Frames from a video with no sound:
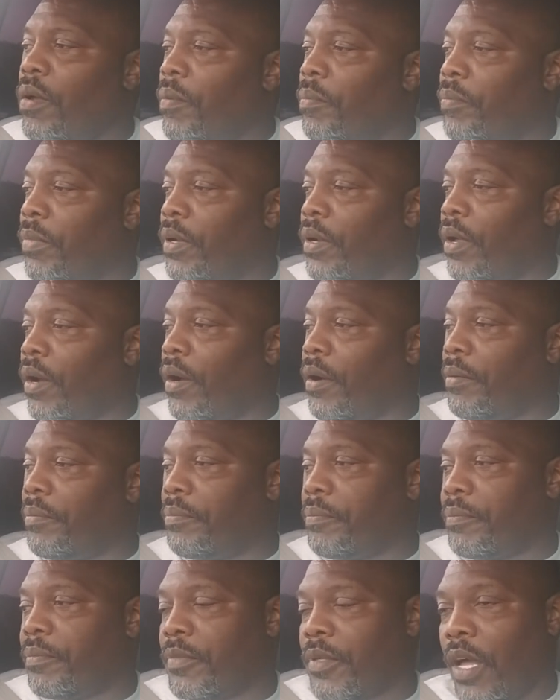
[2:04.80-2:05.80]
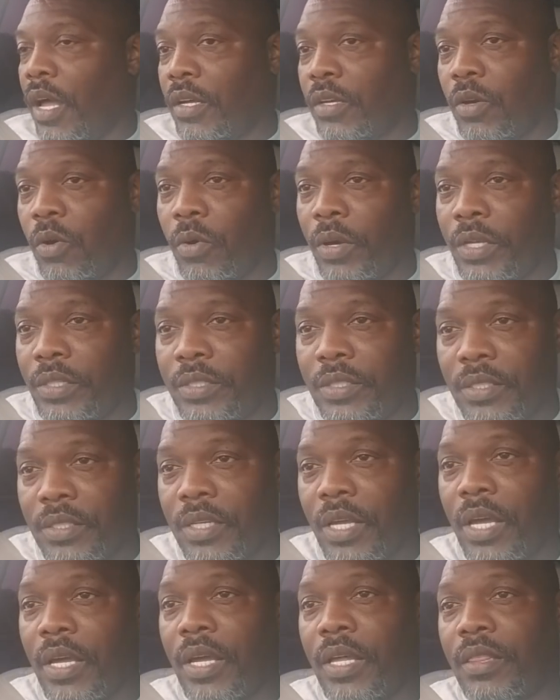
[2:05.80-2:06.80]
But I go in
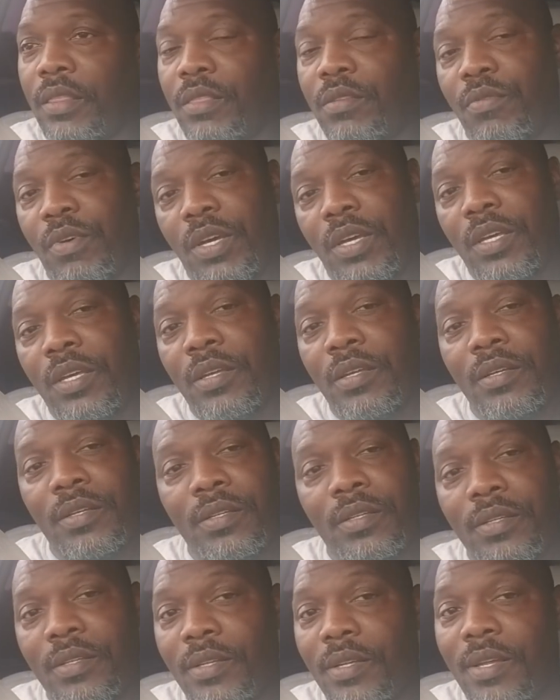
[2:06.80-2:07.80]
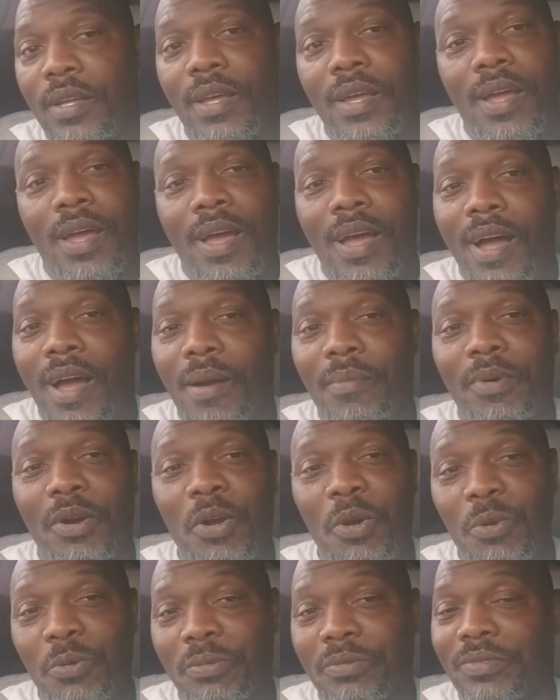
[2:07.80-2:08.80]
today at 3. I'm
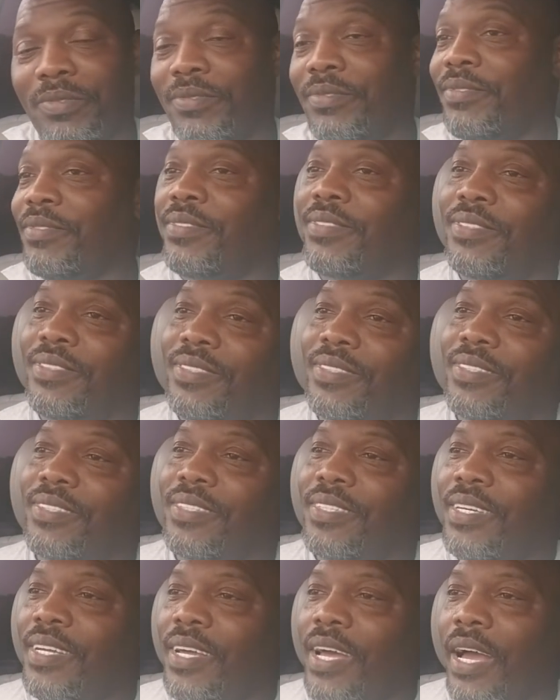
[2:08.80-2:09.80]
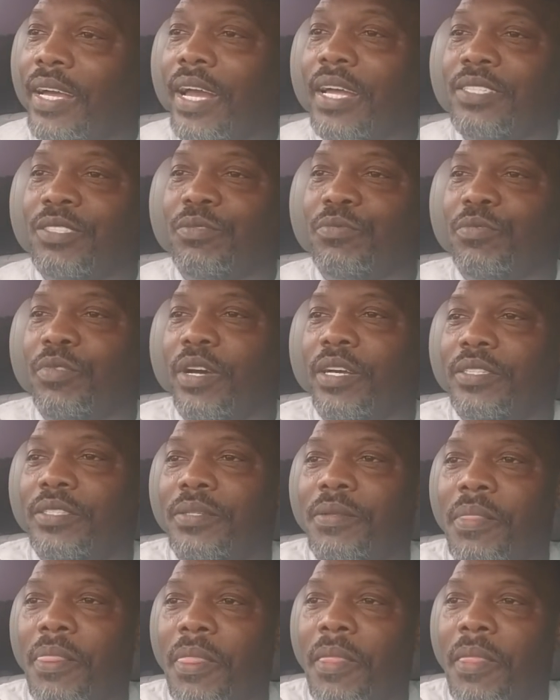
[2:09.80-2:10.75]
hurting. I got some rest.